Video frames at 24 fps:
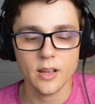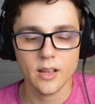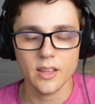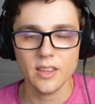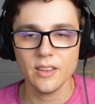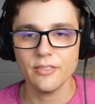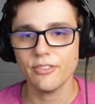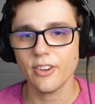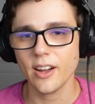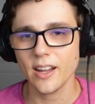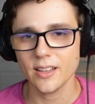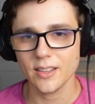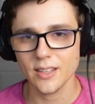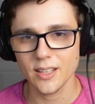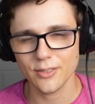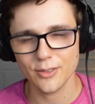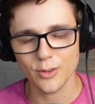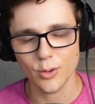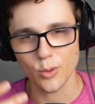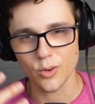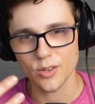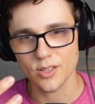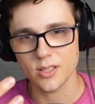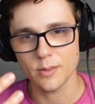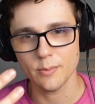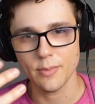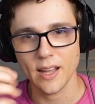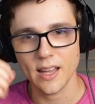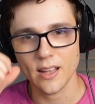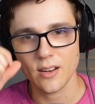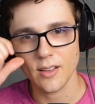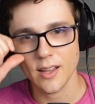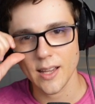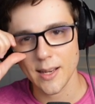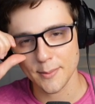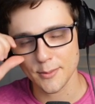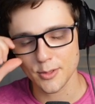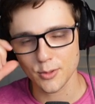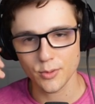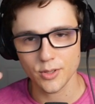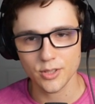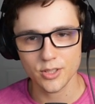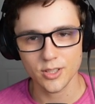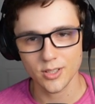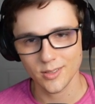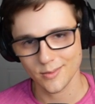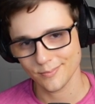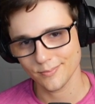And then finally, of course, the battle items,
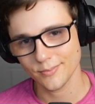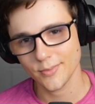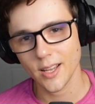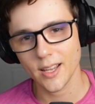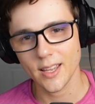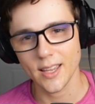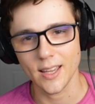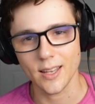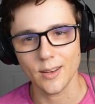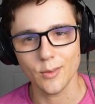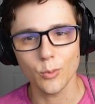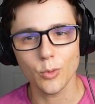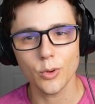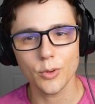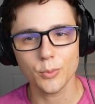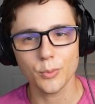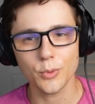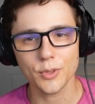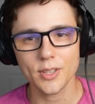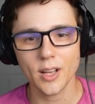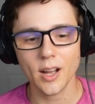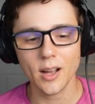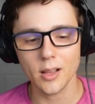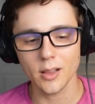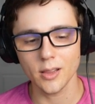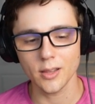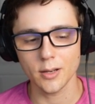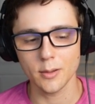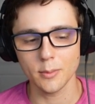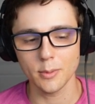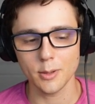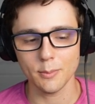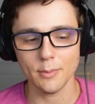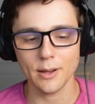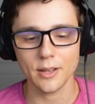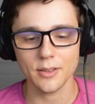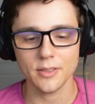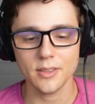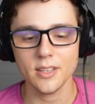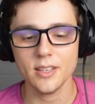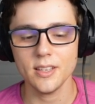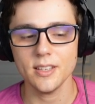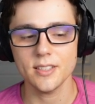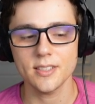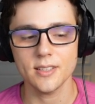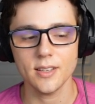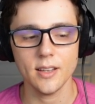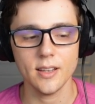which again, we'll talk a little bit about
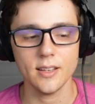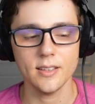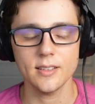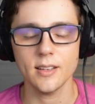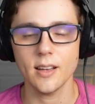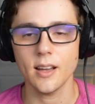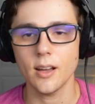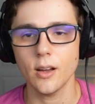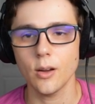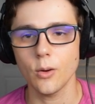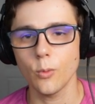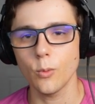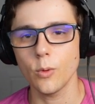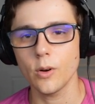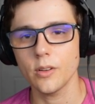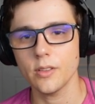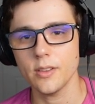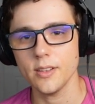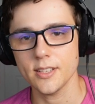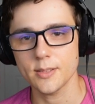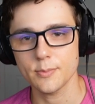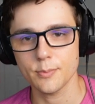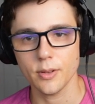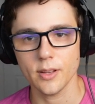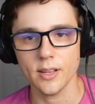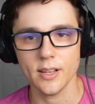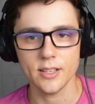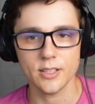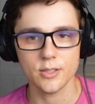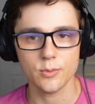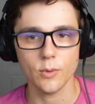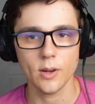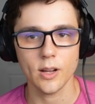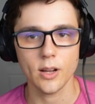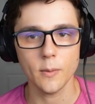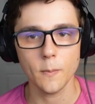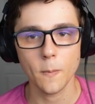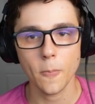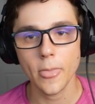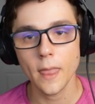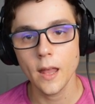these and where these play as well.